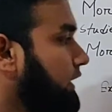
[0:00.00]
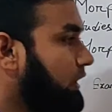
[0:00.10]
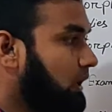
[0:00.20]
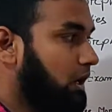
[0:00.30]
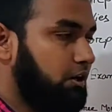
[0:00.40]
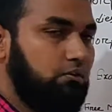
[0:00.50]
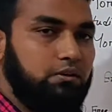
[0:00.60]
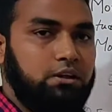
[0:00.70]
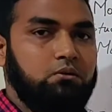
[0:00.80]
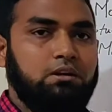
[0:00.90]

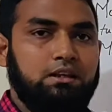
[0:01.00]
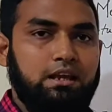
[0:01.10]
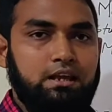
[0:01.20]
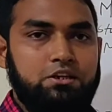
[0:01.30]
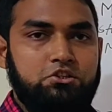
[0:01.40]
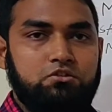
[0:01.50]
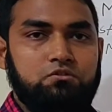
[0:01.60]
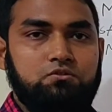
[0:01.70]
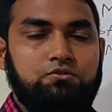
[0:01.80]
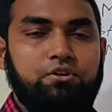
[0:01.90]
Here you can get
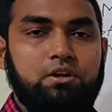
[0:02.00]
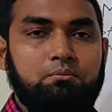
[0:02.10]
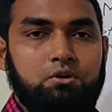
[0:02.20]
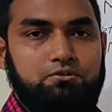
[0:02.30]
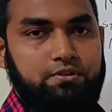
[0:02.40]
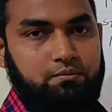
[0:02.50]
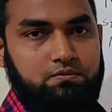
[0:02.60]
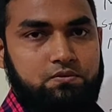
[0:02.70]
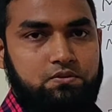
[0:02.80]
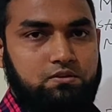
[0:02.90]
three
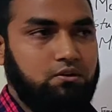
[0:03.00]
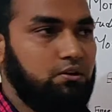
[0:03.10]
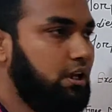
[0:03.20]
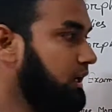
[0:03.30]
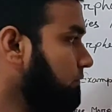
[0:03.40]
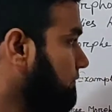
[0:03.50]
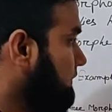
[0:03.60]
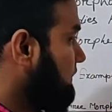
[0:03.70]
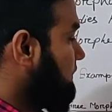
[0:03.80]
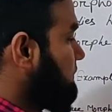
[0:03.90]
morphemes. Okay,
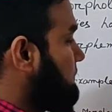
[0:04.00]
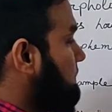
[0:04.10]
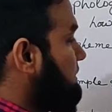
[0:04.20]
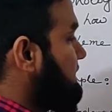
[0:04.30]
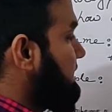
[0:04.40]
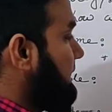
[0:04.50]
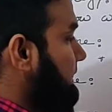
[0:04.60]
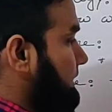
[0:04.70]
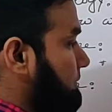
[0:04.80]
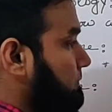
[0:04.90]
so
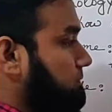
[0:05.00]
tele,